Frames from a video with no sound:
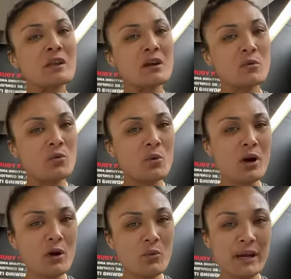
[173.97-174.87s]

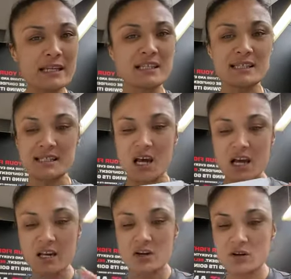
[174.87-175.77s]
what we
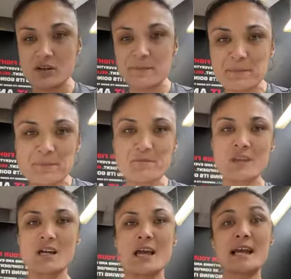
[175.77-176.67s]
decided on
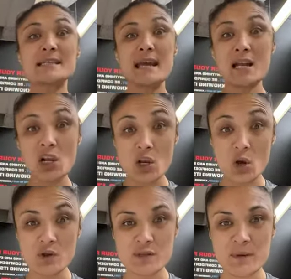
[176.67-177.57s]
is a
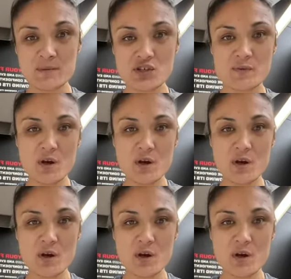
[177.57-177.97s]
closed membership.